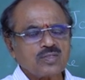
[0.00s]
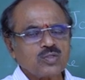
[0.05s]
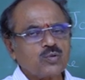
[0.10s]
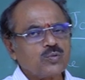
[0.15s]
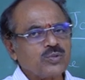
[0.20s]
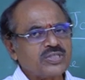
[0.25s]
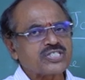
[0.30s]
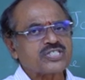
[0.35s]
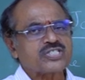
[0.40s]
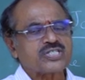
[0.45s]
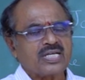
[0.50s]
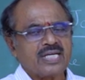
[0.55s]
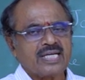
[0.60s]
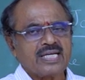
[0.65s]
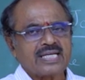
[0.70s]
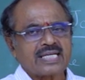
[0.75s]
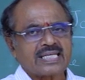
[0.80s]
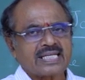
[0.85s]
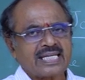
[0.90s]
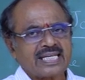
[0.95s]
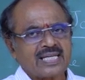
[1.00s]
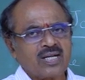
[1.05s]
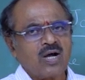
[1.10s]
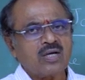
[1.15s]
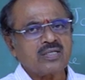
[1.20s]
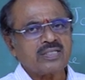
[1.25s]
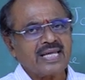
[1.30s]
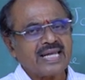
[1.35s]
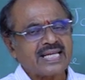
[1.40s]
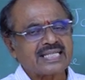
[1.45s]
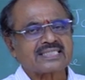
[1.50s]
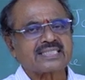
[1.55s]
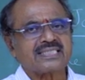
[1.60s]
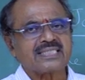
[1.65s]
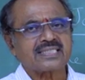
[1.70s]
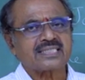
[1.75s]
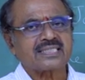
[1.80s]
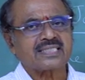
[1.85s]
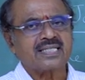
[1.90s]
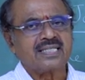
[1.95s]
which cannot
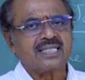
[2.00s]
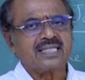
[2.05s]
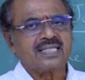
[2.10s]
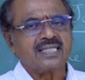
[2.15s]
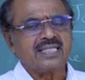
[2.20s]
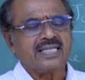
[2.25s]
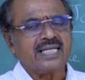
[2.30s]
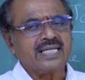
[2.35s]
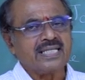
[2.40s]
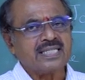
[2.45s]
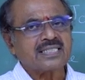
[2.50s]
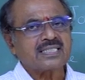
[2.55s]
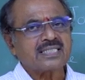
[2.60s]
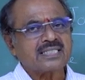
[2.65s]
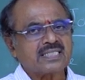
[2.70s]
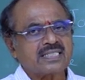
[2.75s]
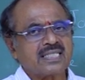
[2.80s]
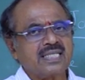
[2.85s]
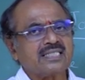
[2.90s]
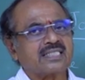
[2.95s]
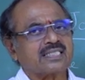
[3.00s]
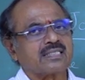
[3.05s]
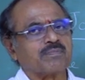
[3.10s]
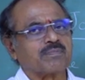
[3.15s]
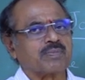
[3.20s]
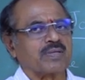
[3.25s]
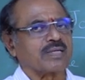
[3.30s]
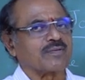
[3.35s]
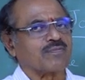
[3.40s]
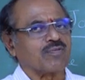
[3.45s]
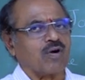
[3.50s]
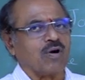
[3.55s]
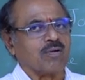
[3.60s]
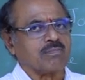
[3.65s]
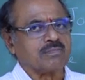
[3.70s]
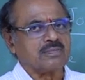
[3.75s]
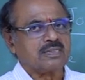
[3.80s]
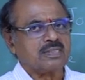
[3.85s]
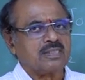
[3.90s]
exist in still simpler form,